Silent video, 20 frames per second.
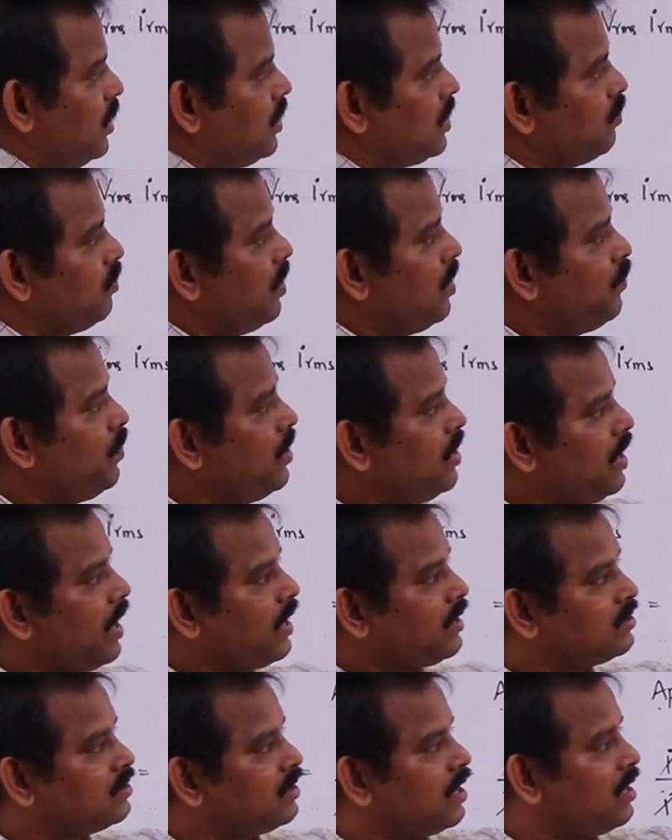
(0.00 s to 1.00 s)
it may be
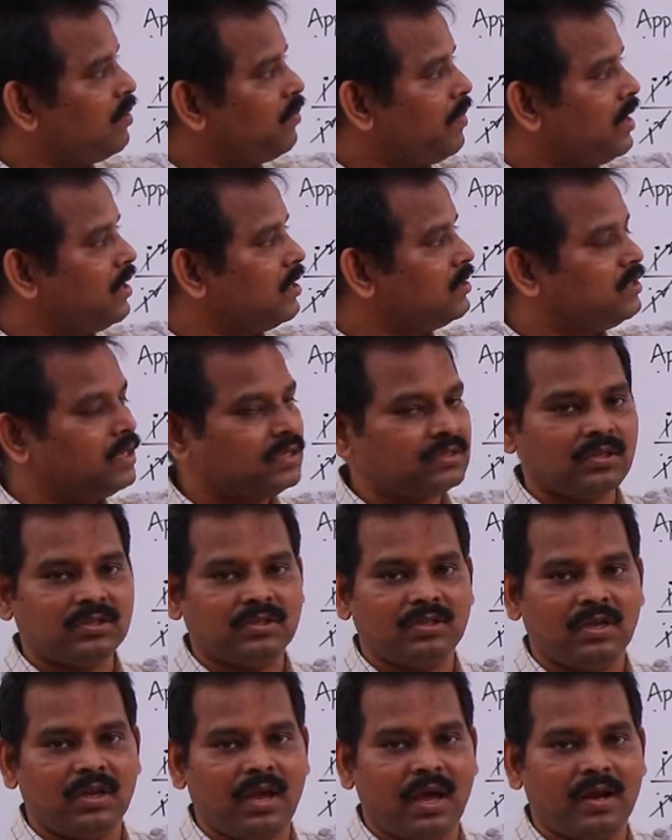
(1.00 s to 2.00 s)
XL minus
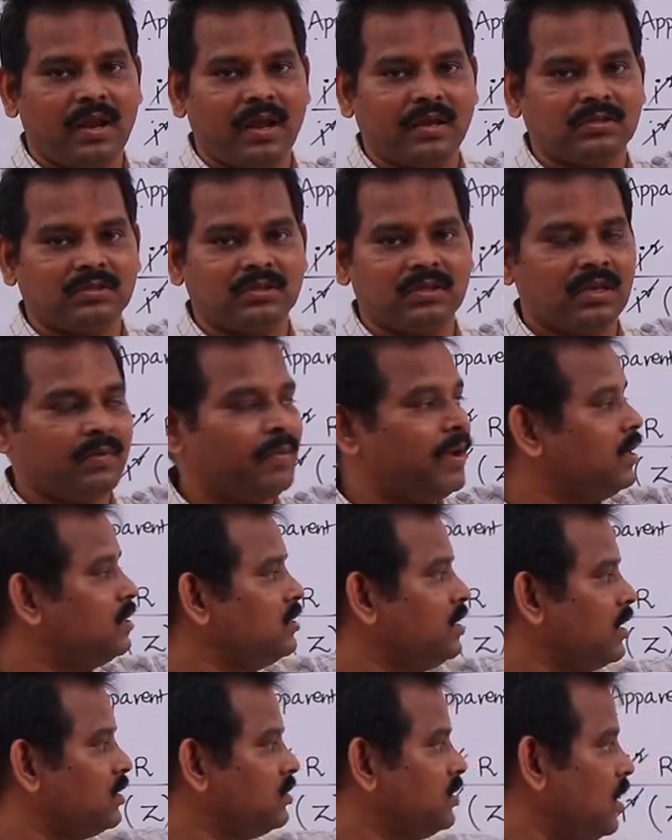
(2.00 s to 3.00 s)
XC or XC
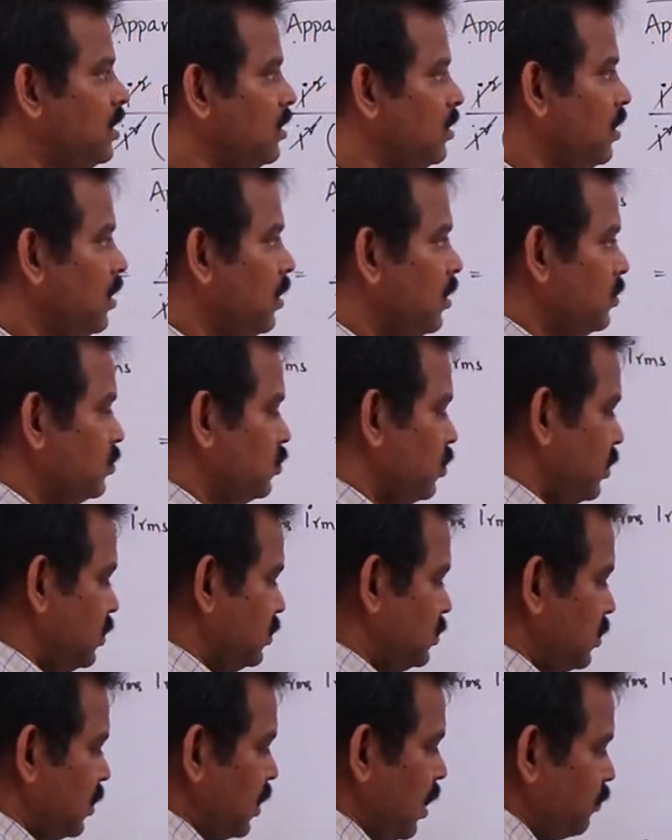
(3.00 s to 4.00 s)
minus XL. So
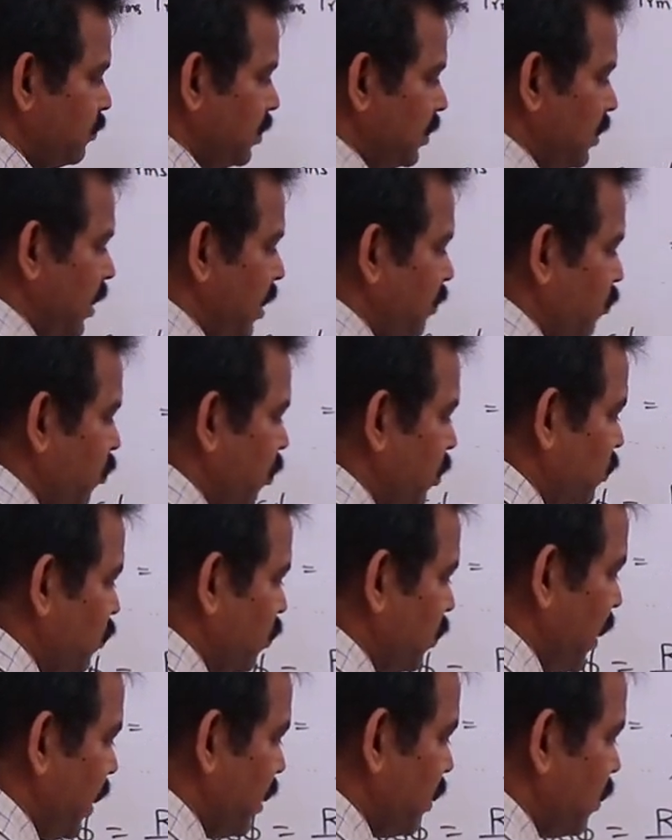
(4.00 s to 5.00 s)
instead of that I am going
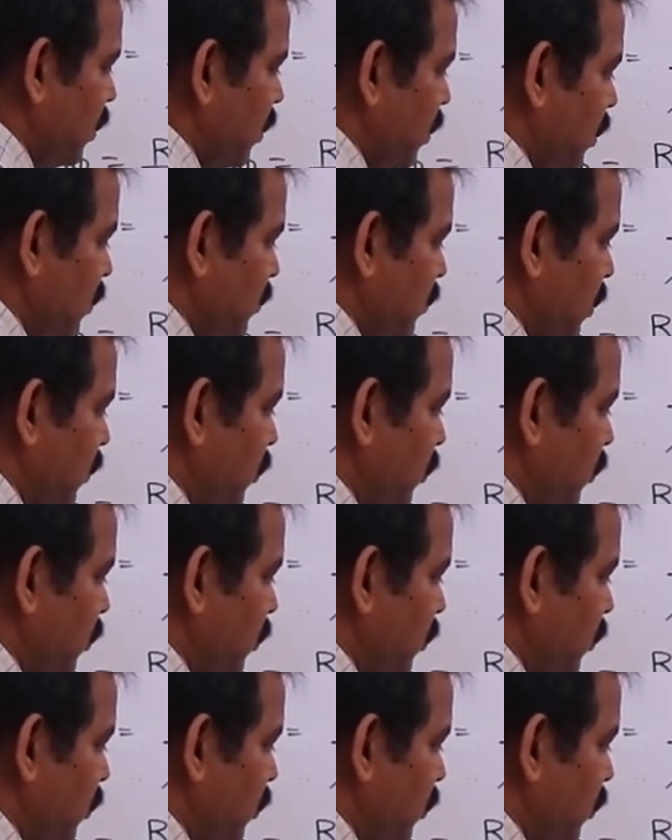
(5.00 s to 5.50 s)
to write the